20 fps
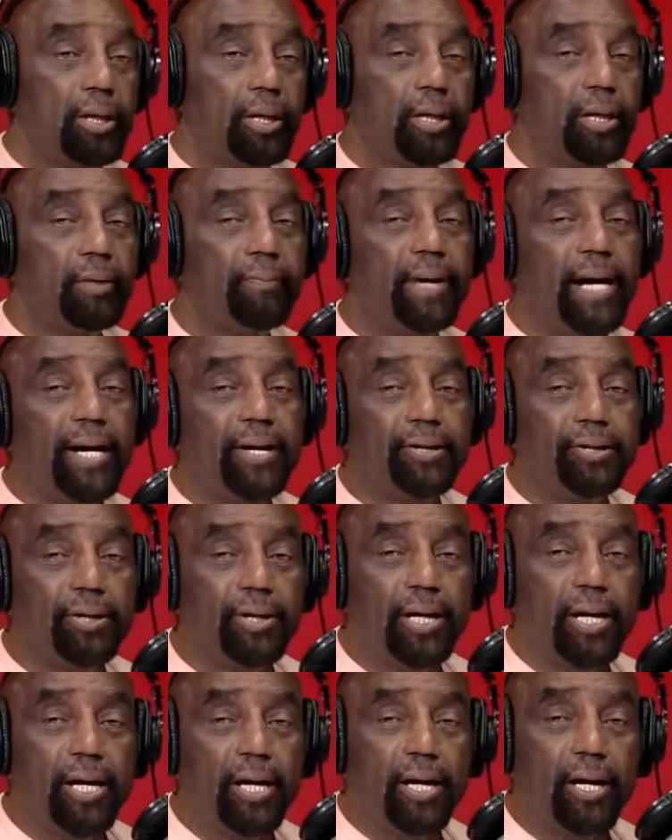Come out of
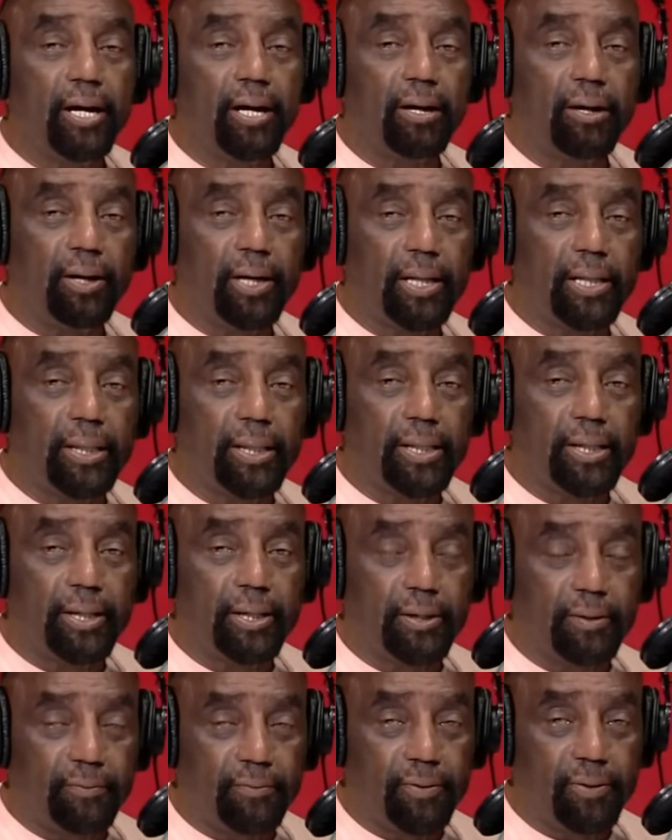your hell and
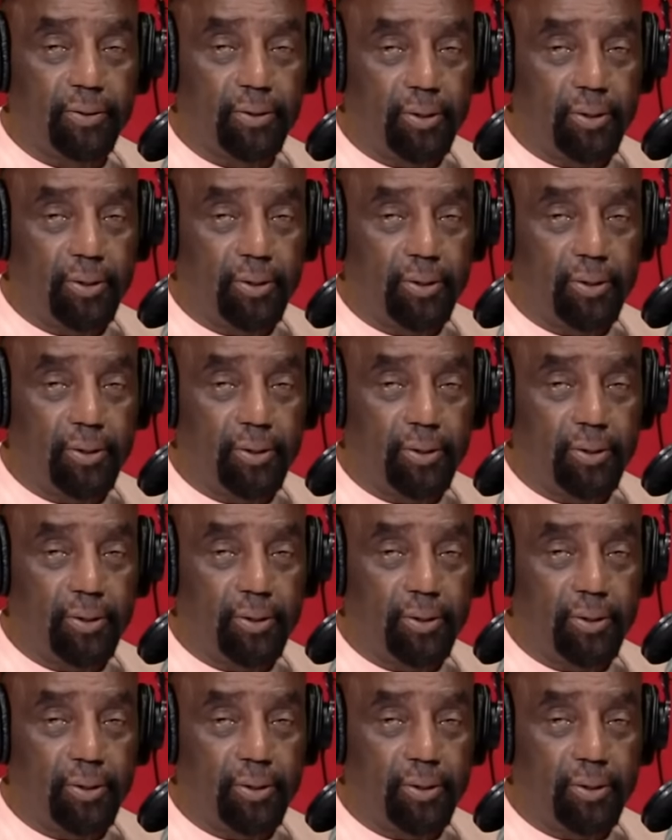live.